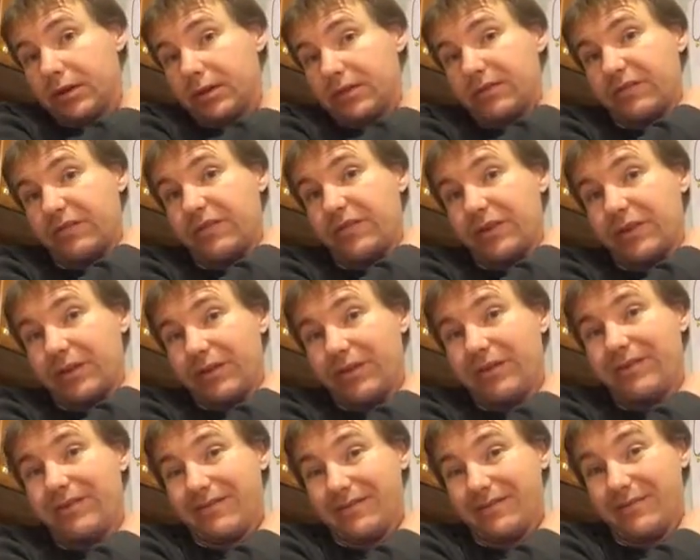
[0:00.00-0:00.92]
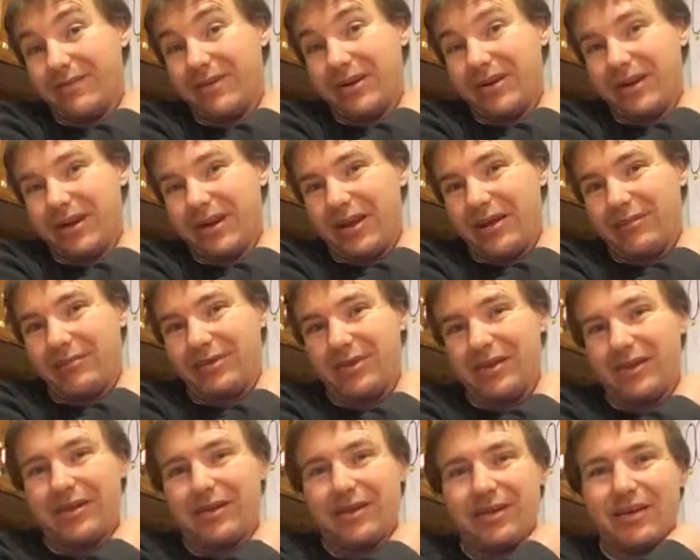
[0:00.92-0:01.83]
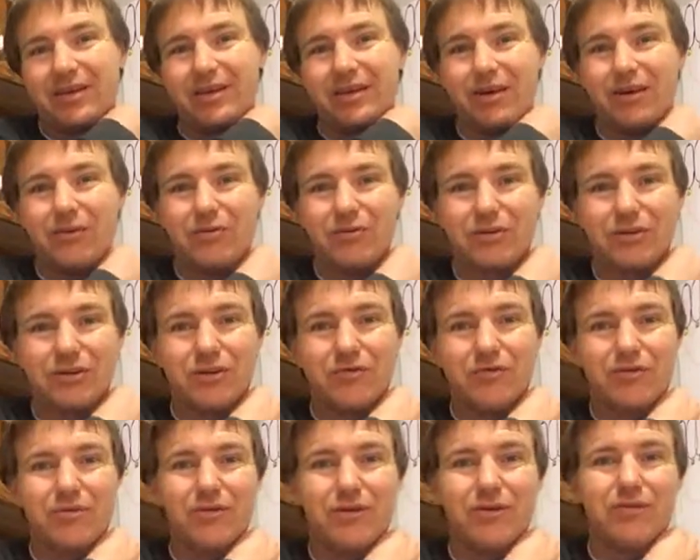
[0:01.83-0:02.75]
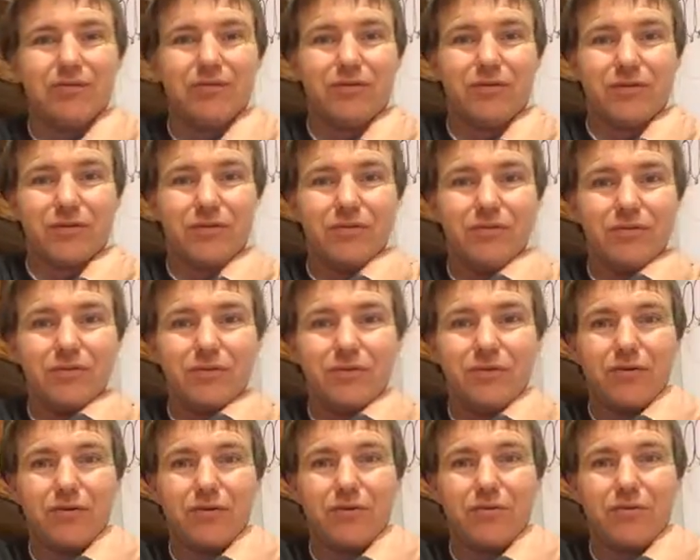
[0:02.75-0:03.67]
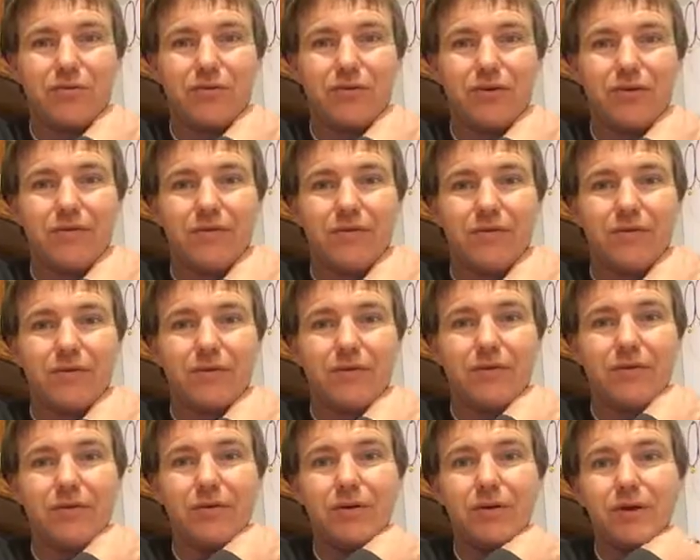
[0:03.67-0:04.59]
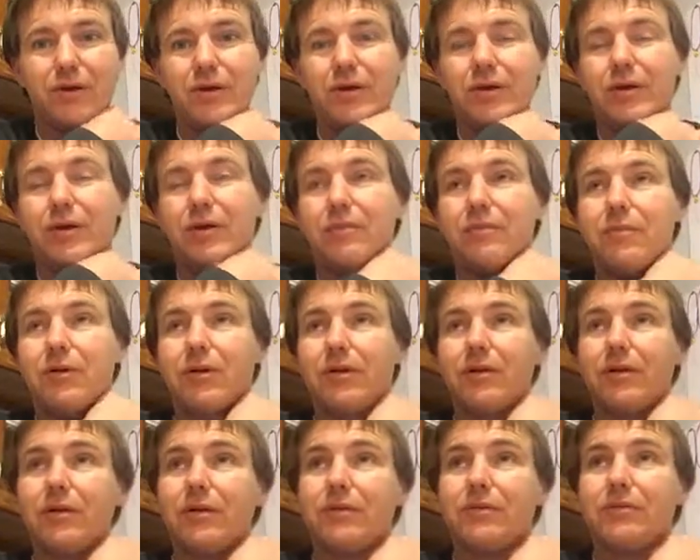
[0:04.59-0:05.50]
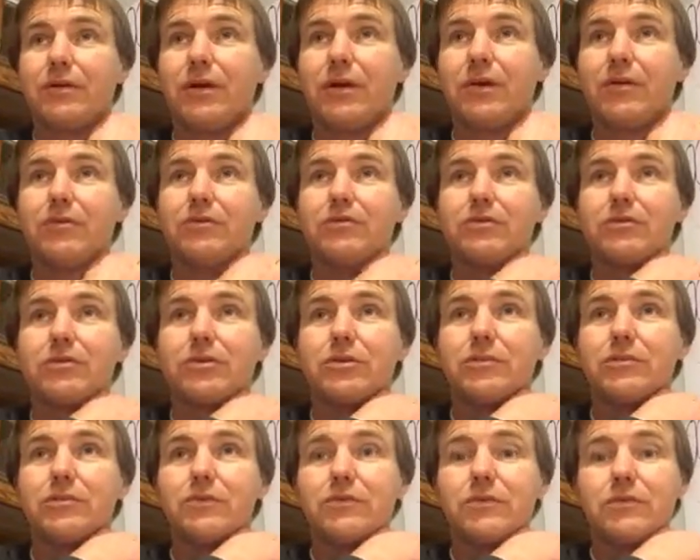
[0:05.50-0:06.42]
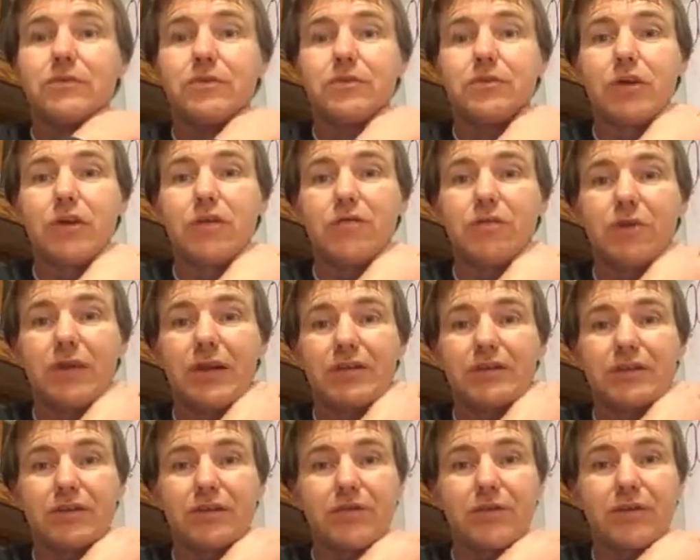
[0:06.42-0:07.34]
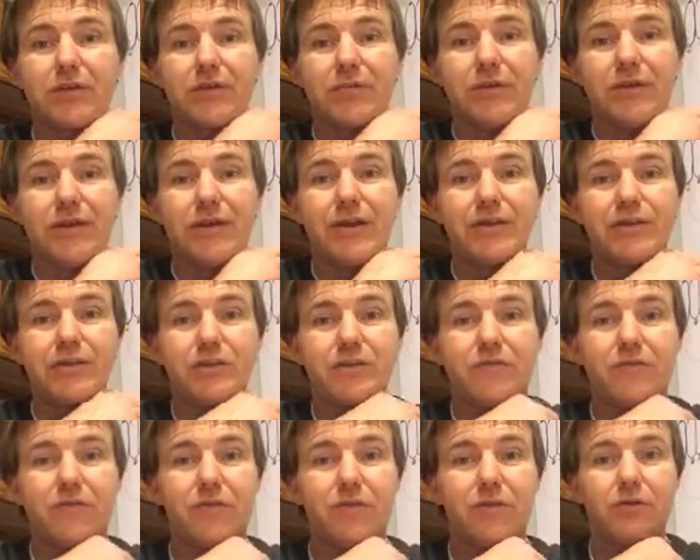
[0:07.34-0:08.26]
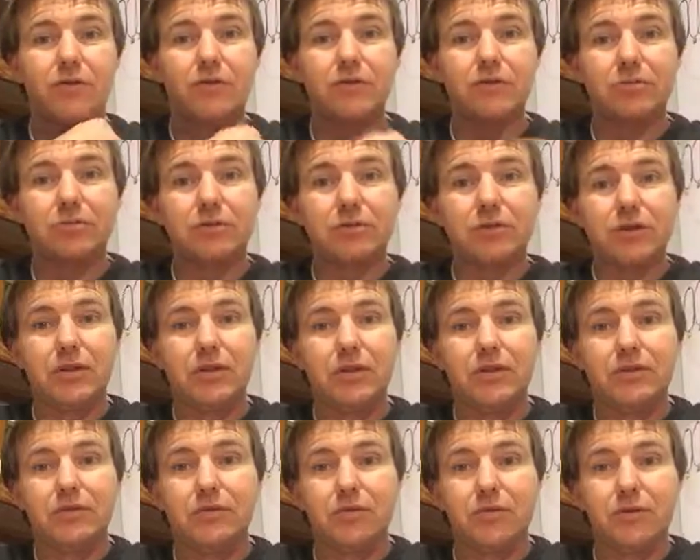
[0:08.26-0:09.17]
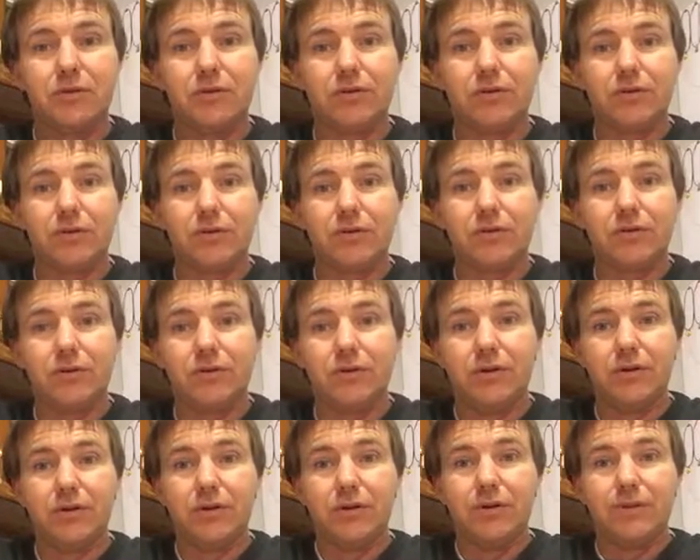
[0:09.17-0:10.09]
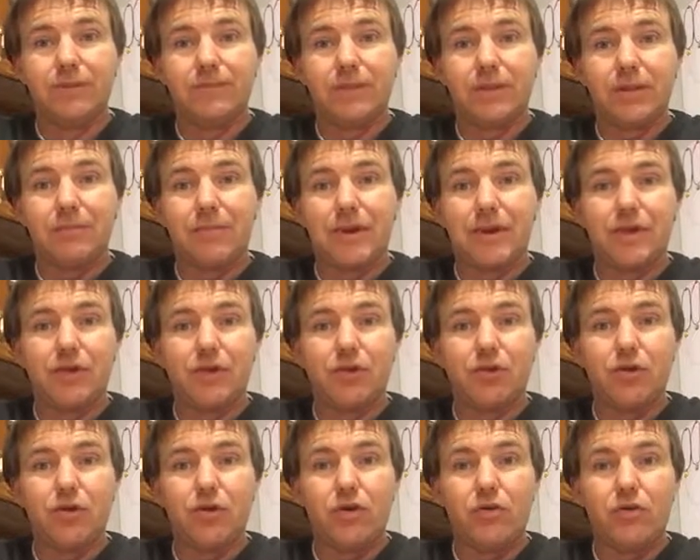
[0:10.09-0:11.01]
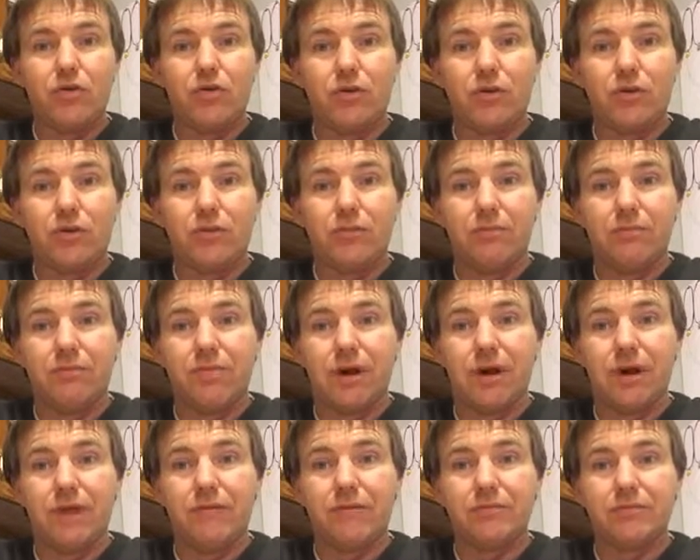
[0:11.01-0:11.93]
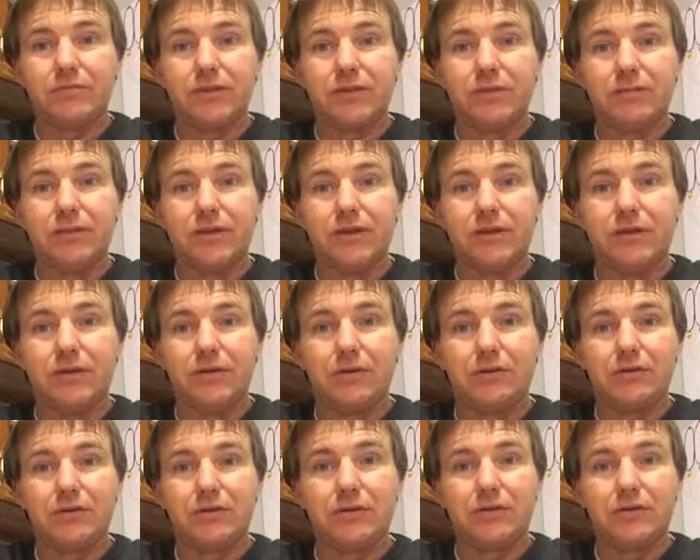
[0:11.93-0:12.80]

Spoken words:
I was very, very happy that day. I wish I would have been able to record more of that video. But yeah, there's some soft plastic recommendations for a Christmas list, whether you're making your own or buying from somebody else.